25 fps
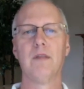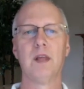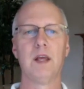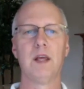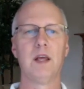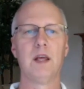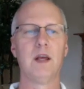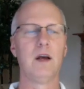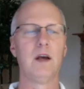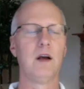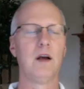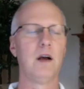
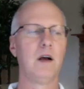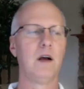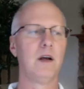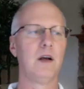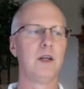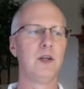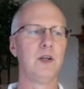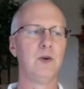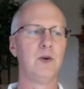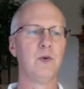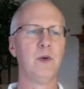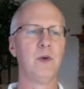uh,
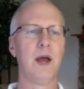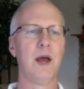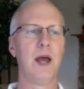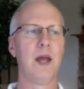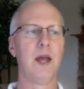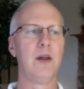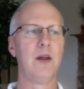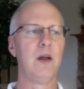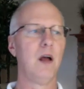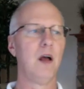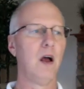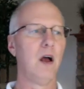you
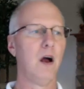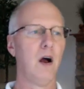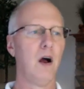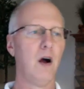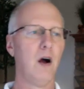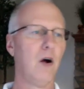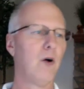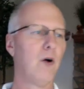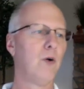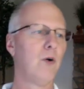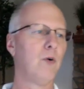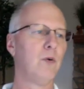read,
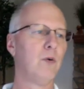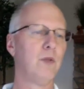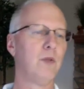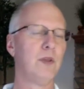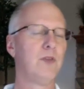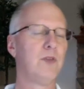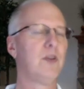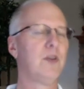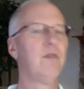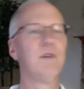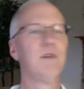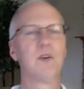oh,
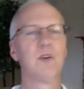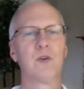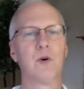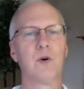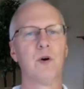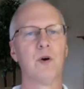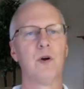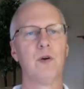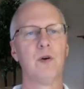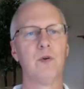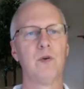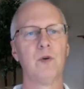this
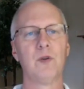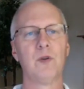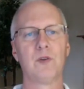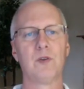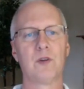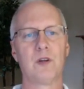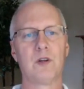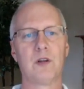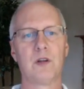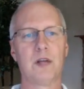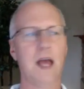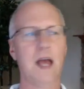inventory was
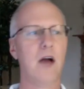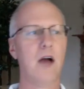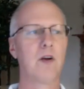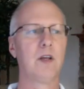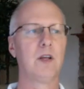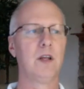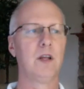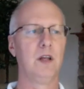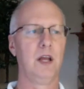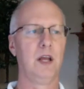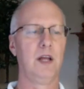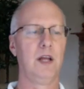
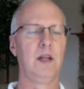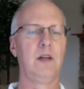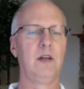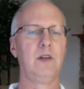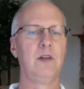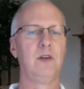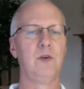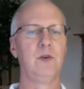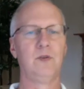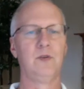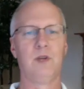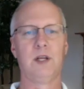calculated
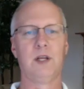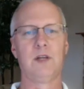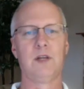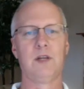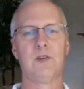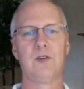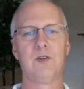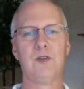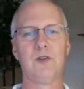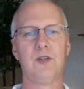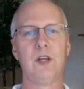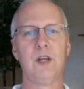
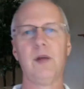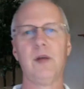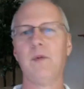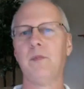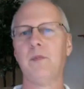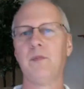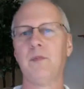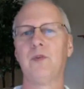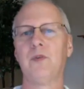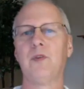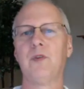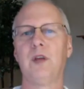using
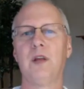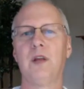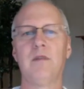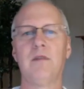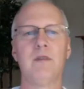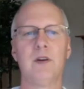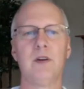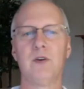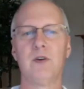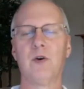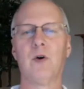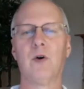Jim's
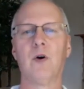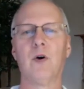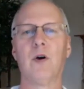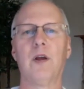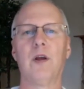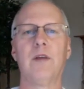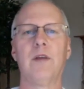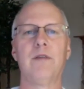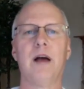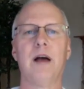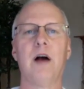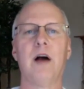
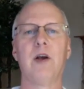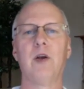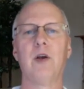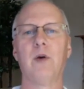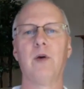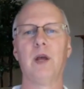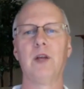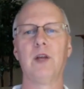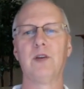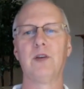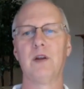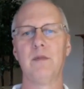inventory
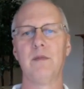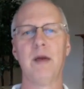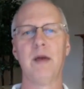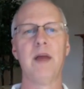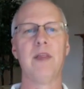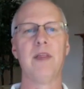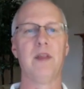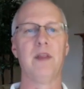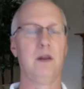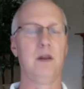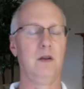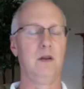valuation
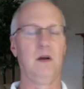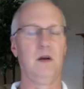method.